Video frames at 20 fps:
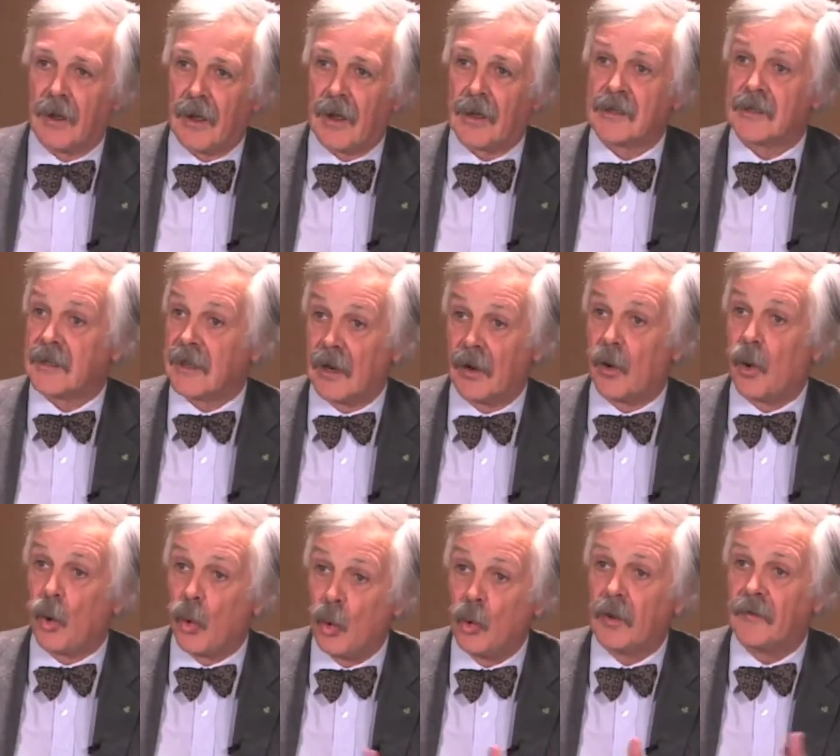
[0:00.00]
as the
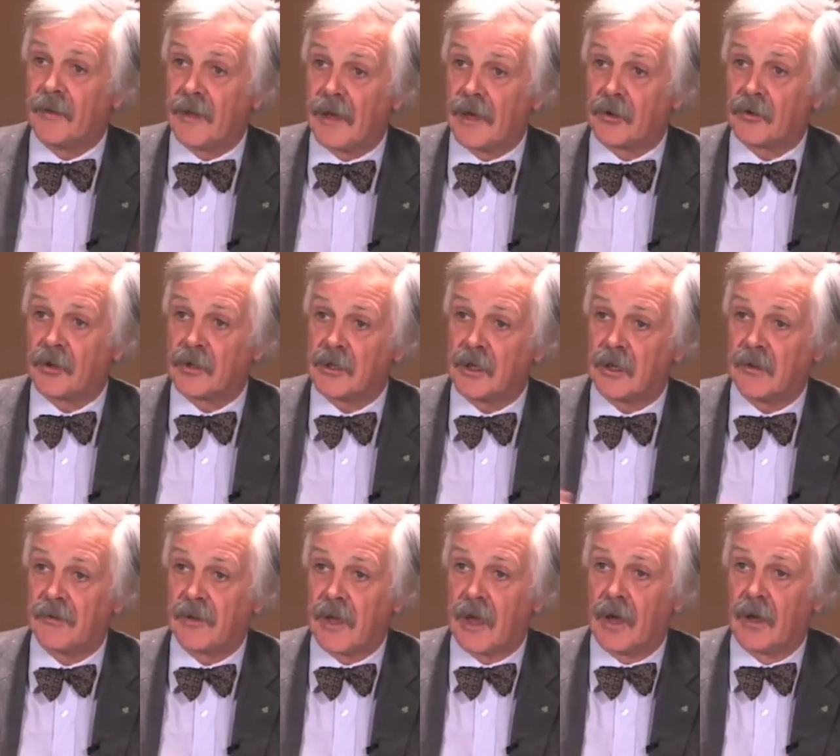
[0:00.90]
whole of the
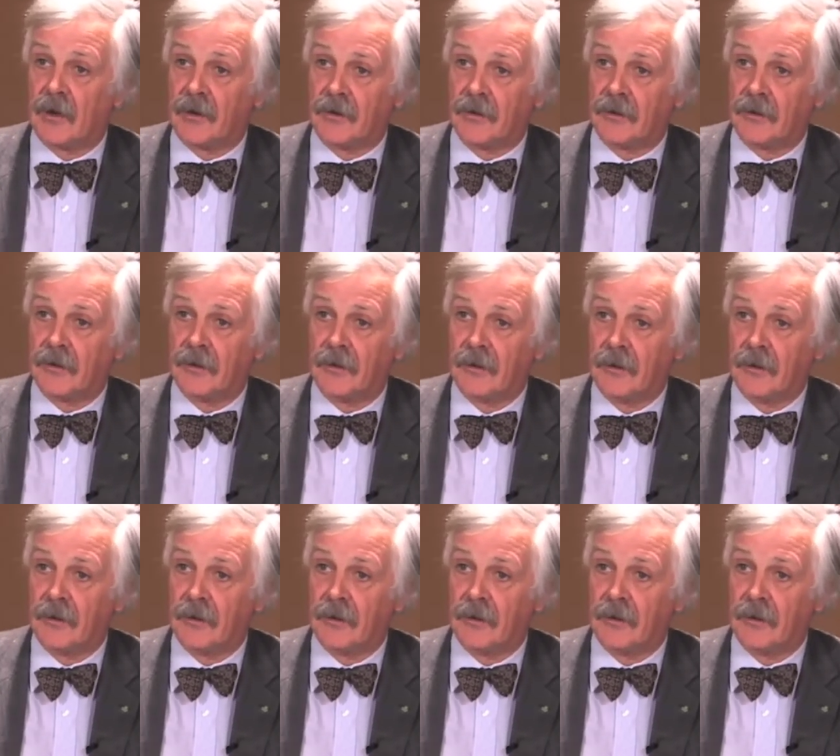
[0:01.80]
electricity of the island.